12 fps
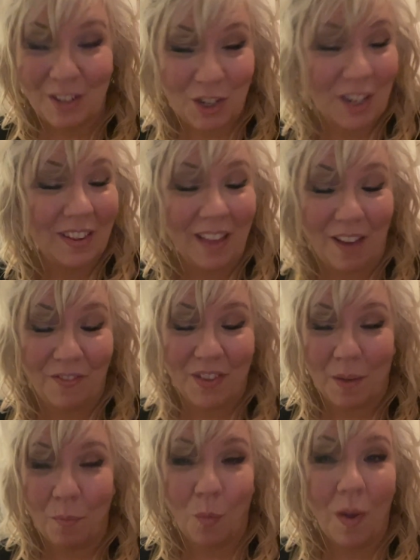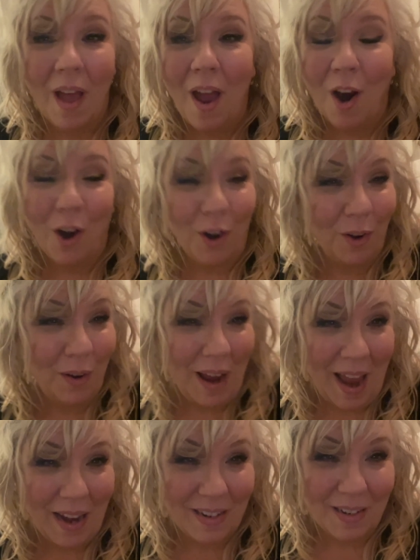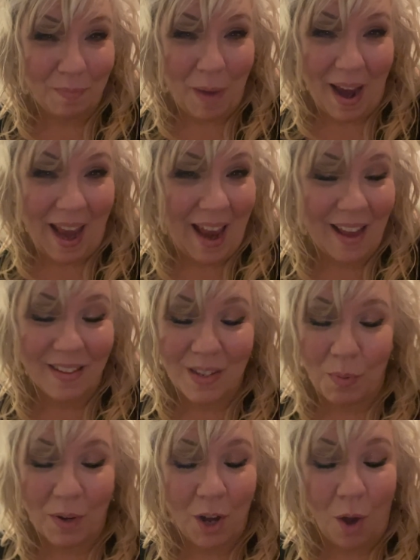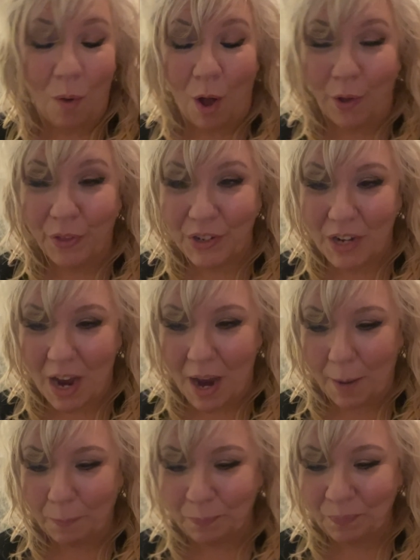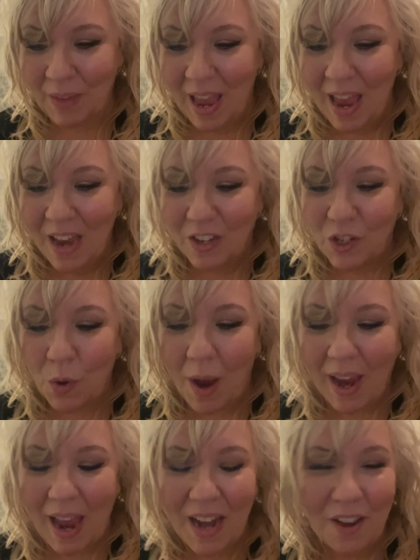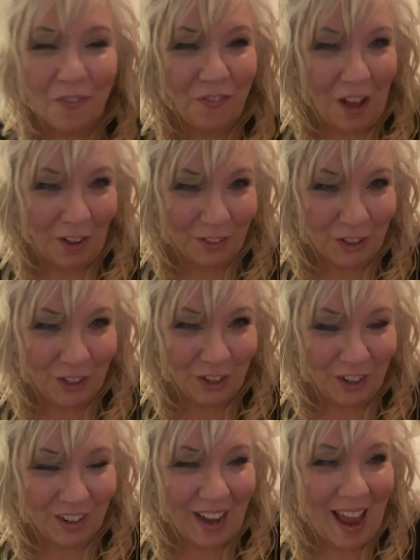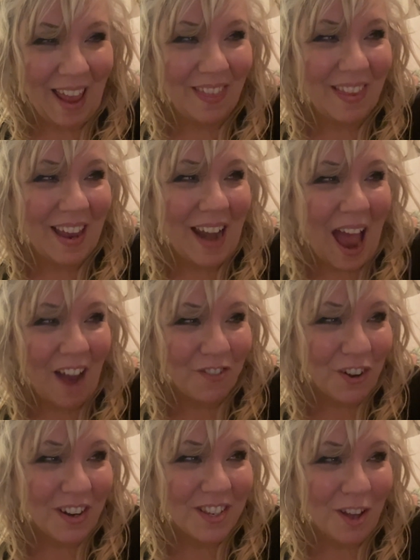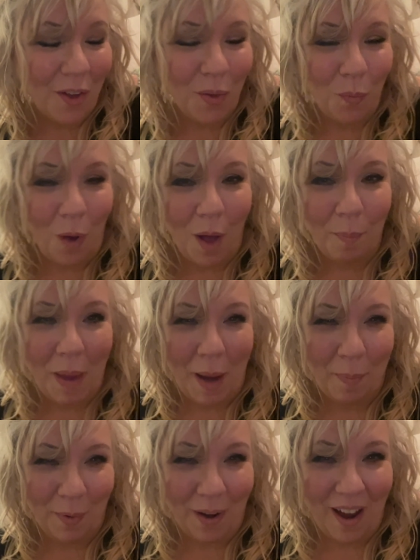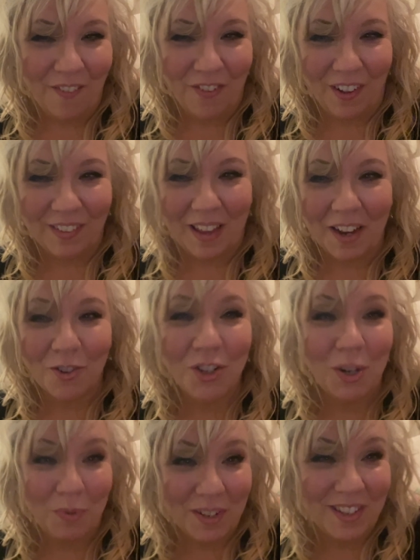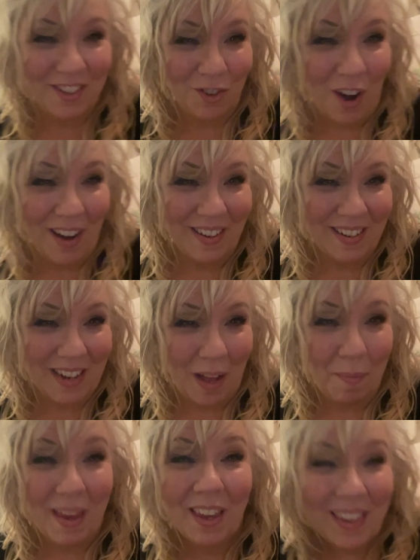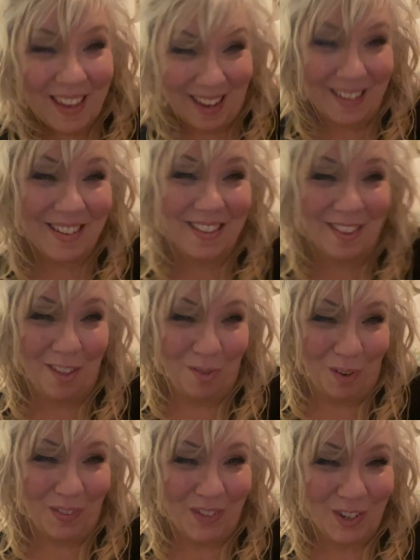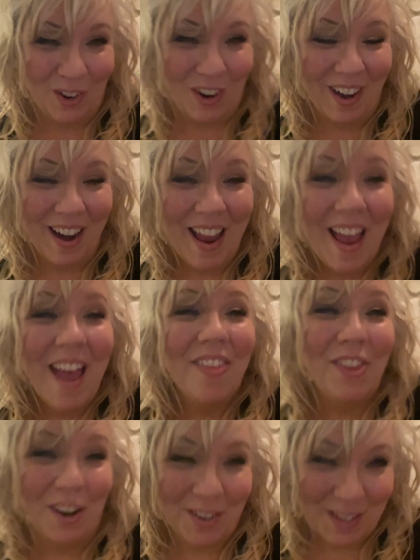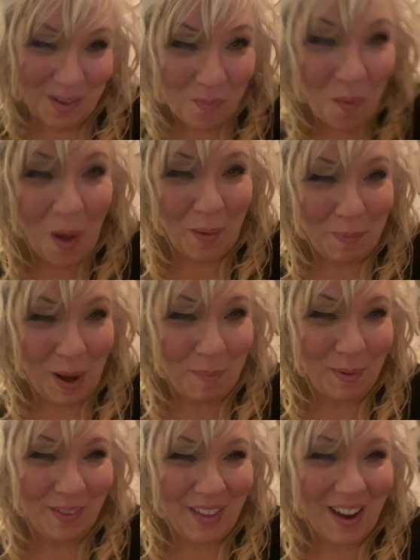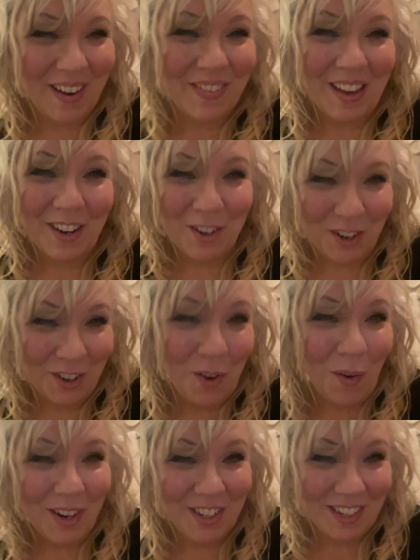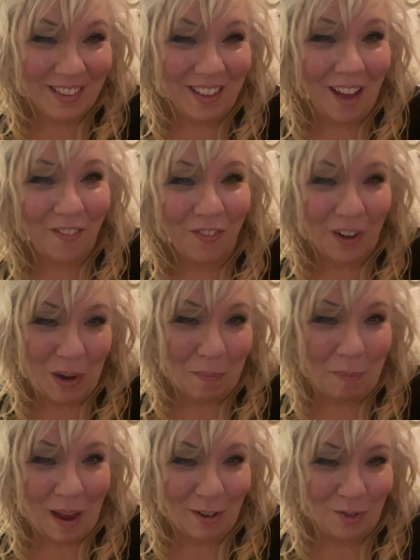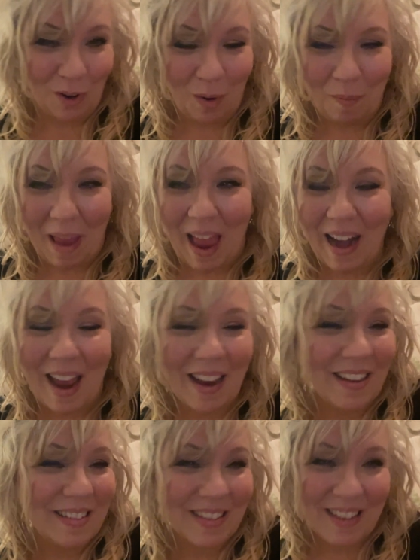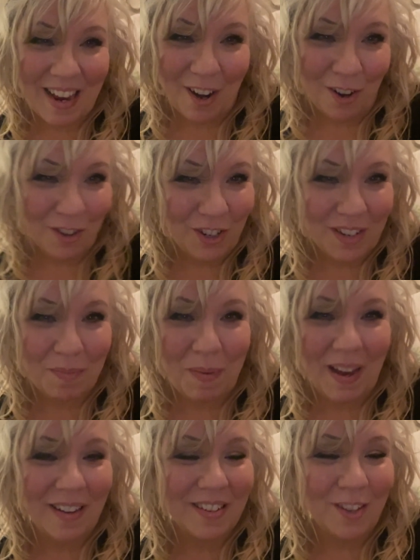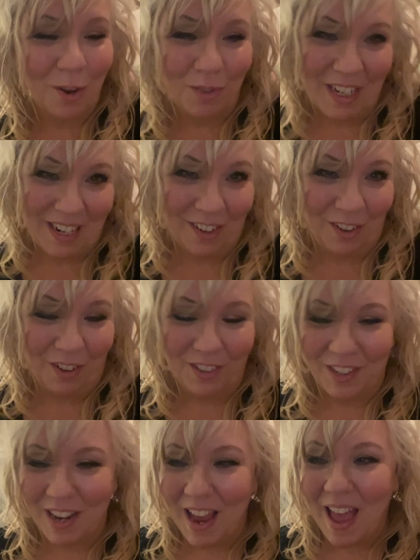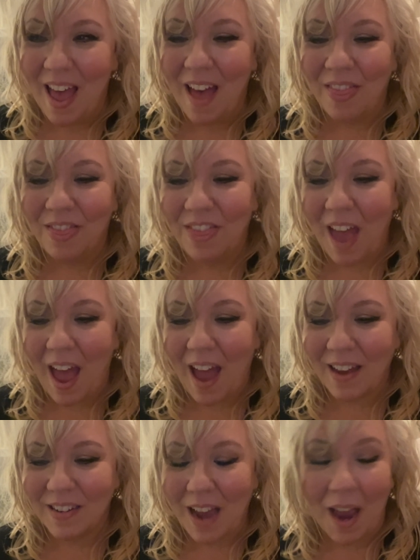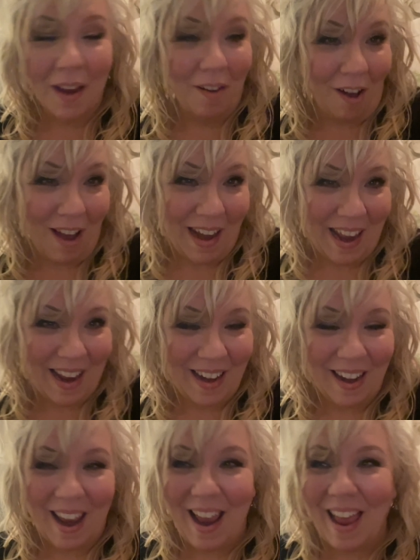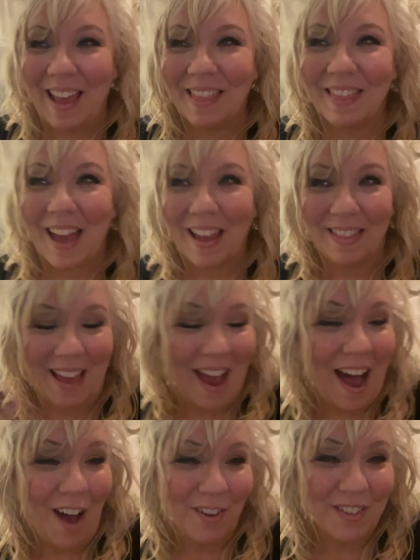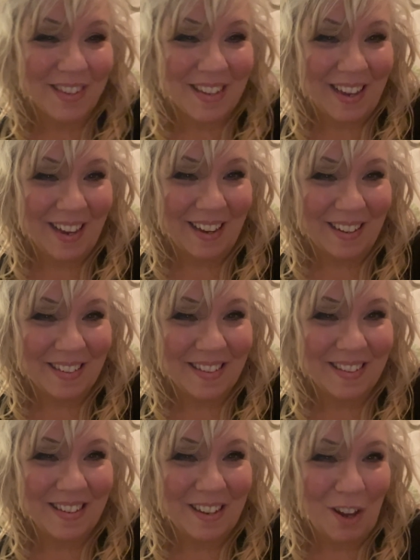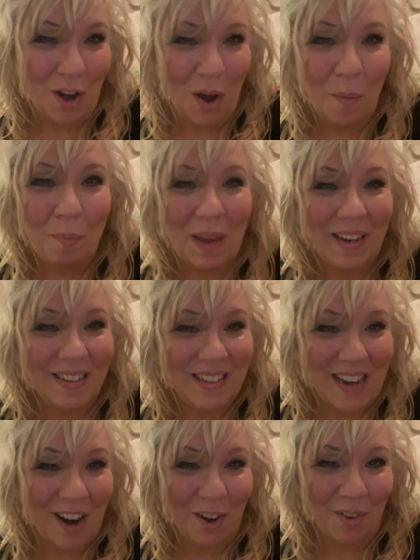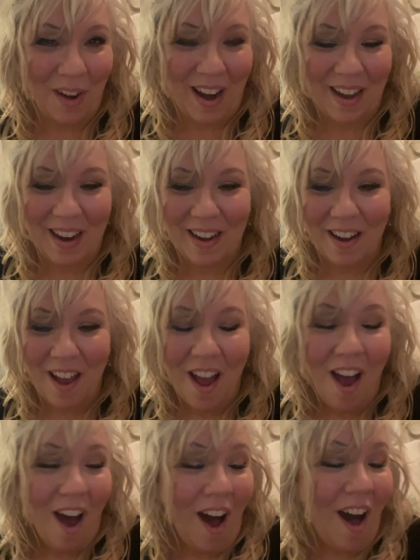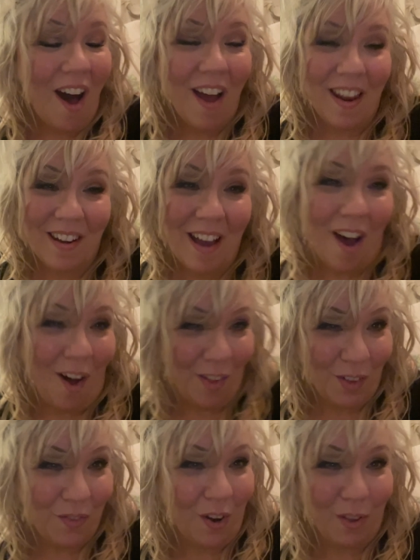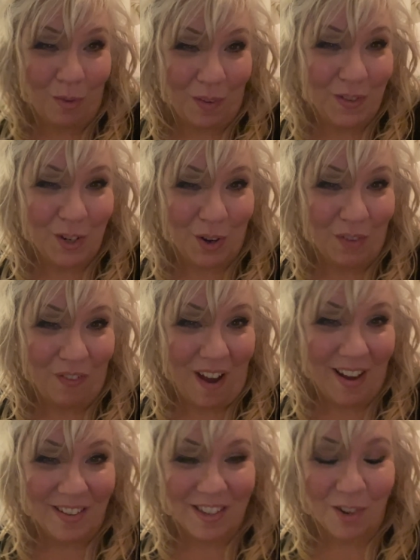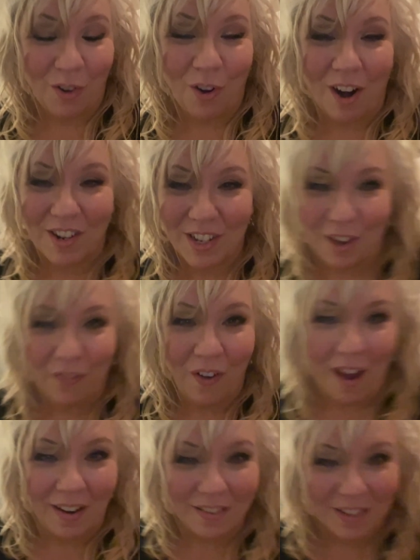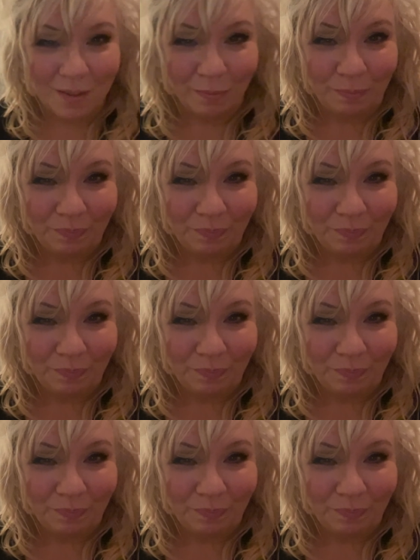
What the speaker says: She loved them. Her and my aunts would go all the time. So I kind of felt her, and then after I saw the wallpaper, I felt like she was trying to tell me, get to the thrift store. There's some wallpaper there that you're going to love for your bedroom. And I can see her just being so tickled that I got it and that the house is, you know, being decorated on all of our thrift store finds and garage sale finds.